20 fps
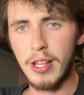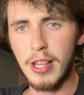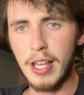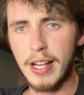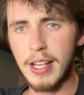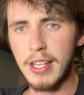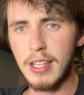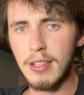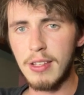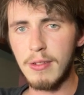
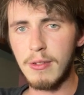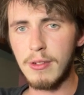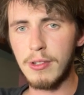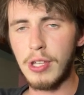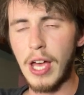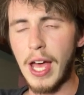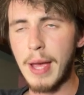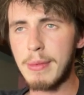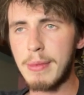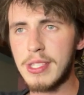Like,
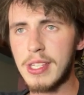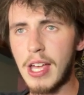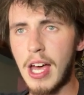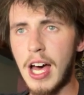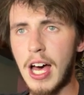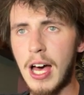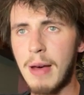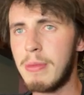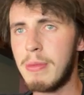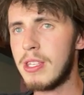Aiemann
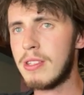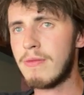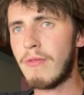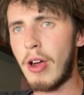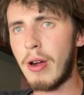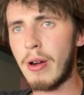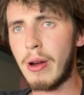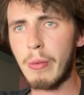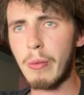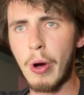Zahabi is
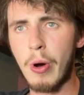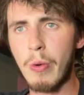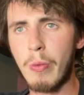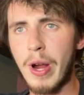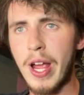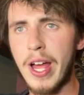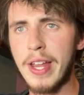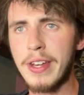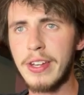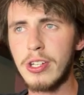very
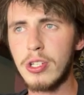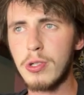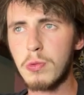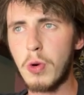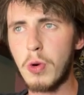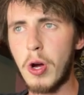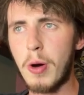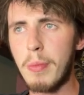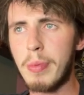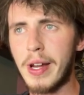well-rounded as
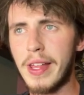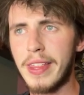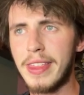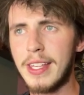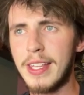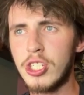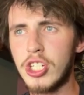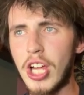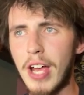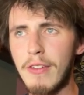well, but I
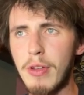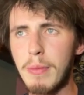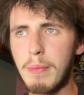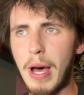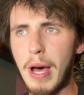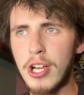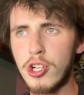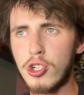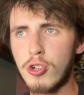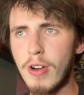think Javid
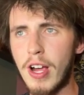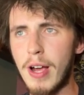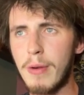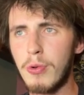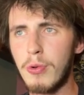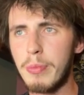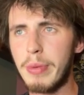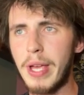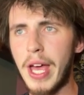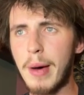Basharat
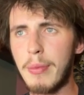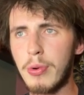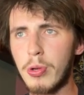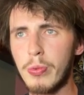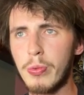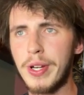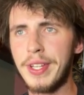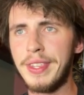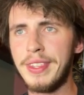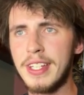will be able to
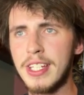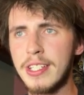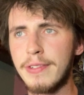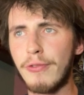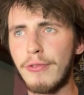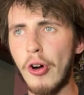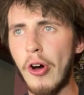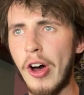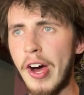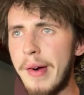win this
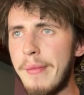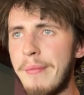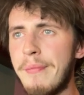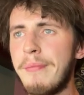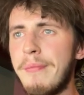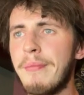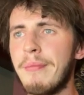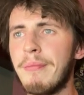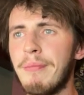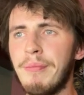fight
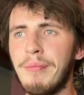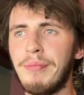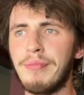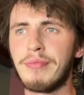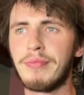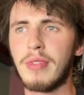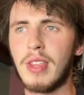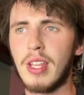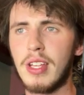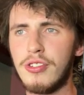
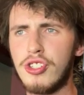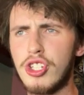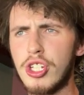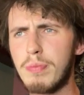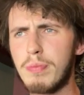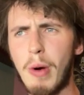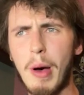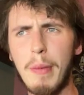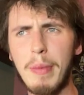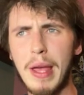just
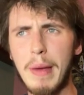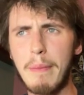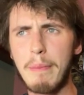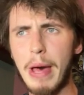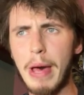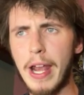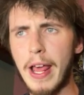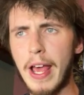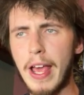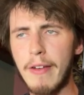by being
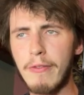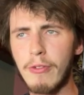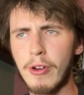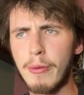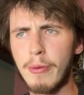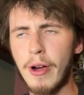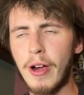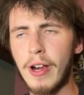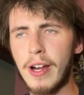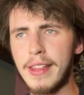better
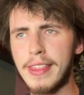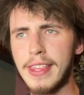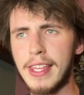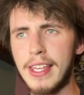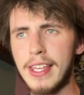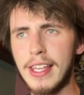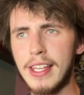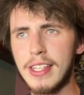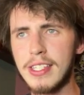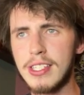everywhere, and I think
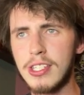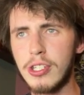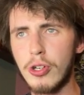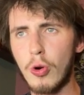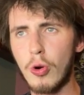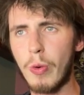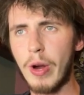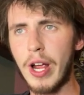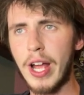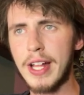he can steal
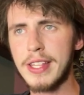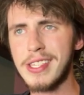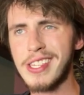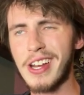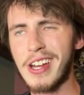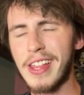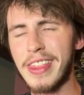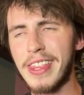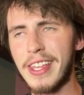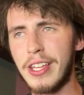rounds, and
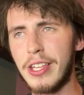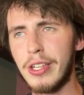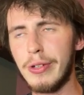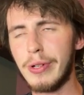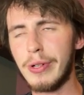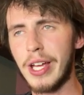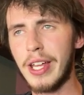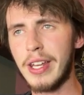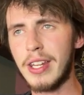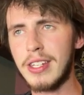I think he'll
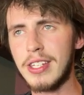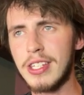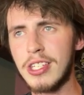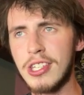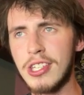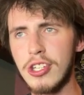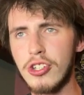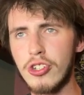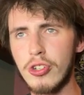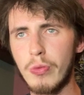get a
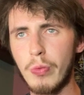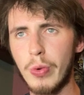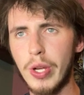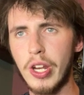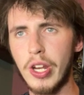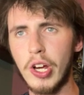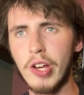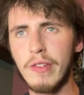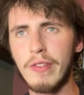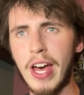decision win
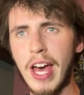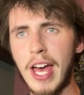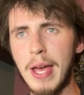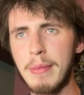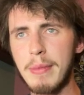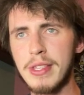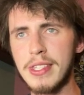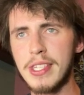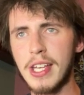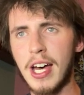over
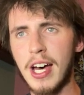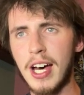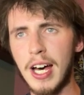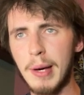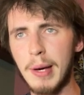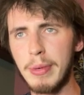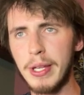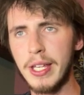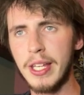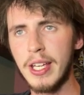Aiemann
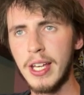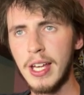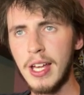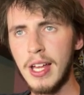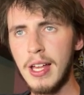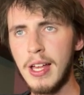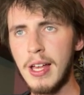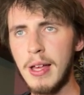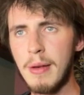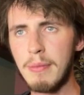Zahabi.
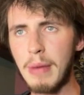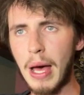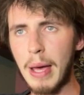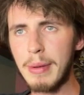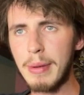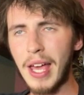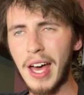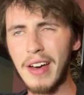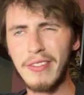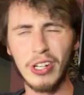
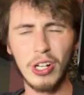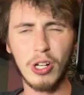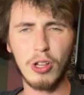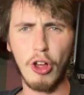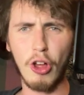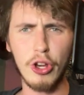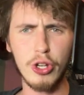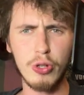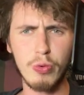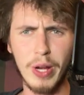Maybe having a
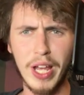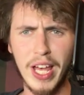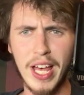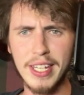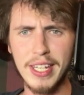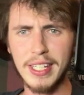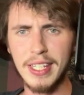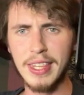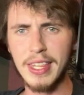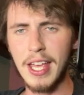close
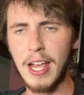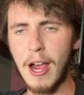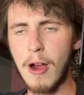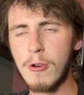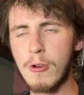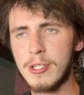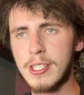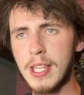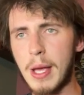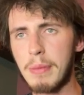round in there
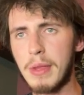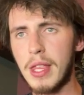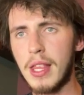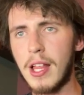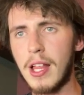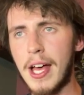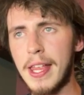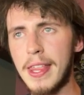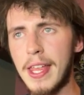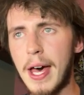or something
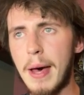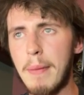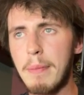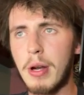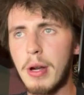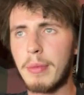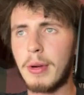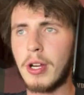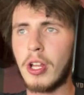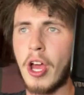like that. But
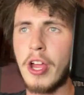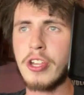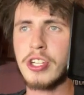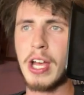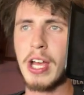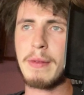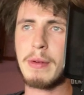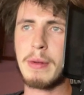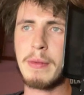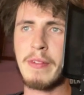I'm going to go
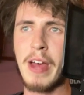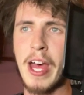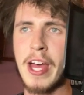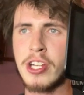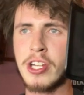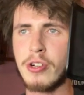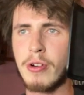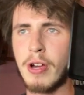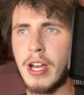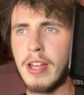Javid
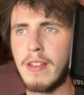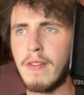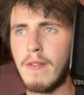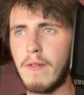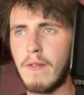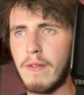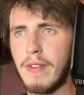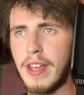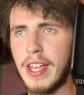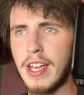Basharat
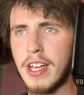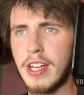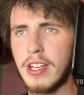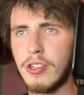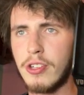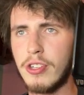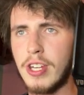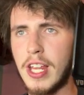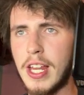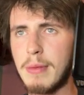via
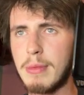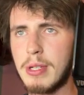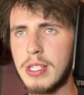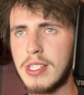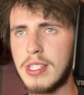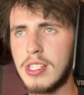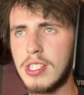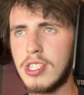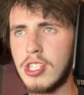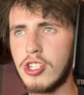unanimous
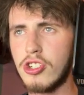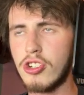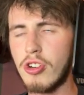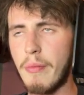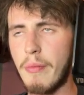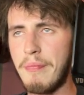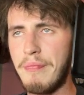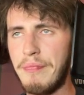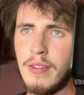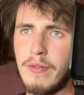
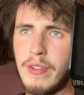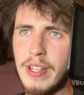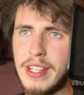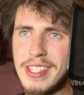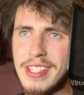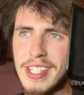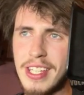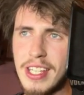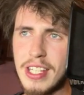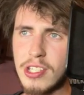decision.
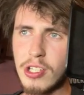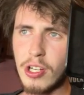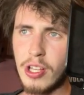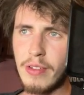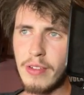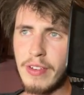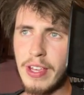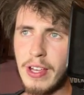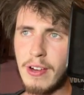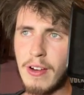Vinicius
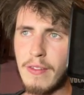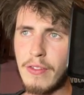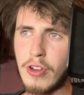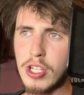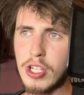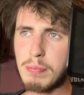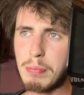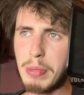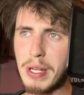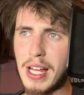Oliveira
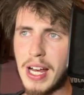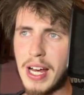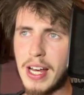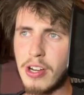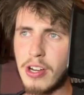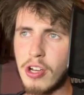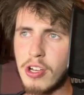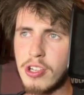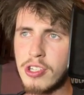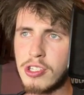versus
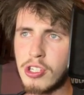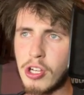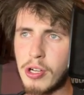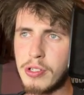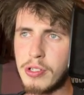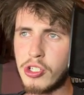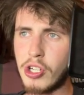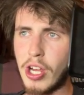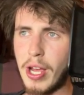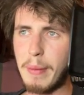Bernardo
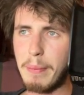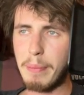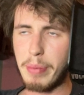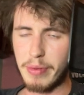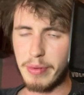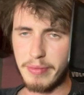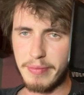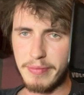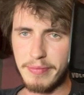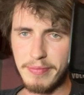Sodjab.
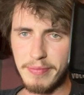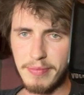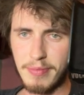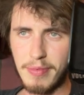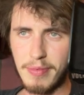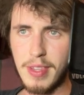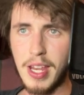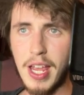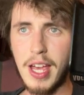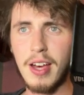
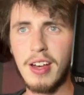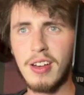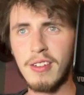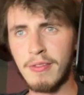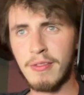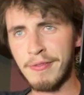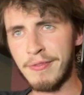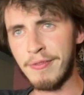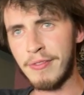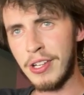Now,
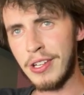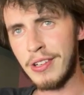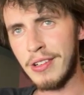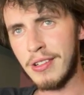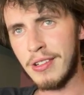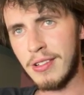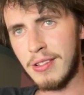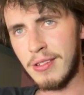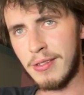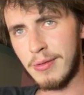
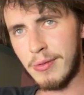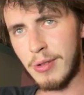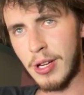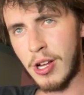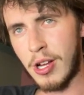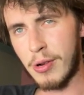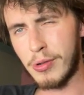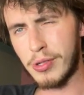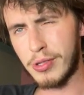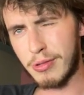when
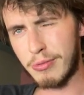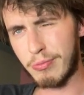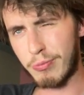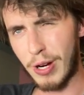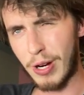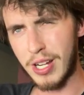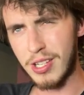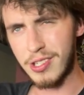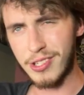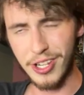I was
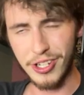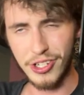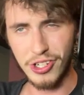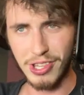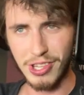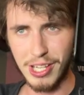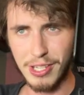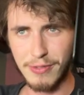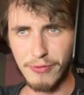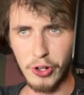researching
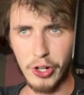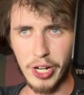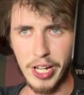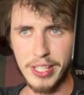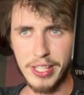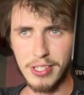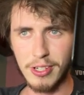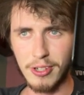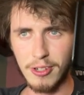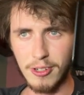these
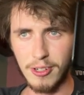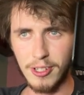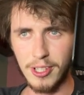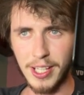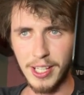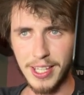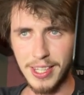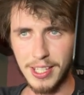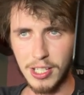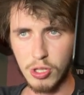fights
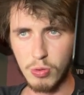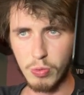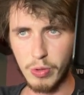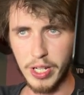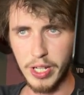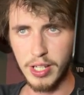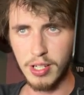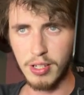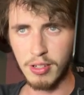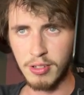earlier this
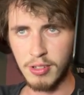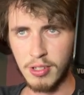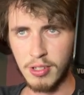week,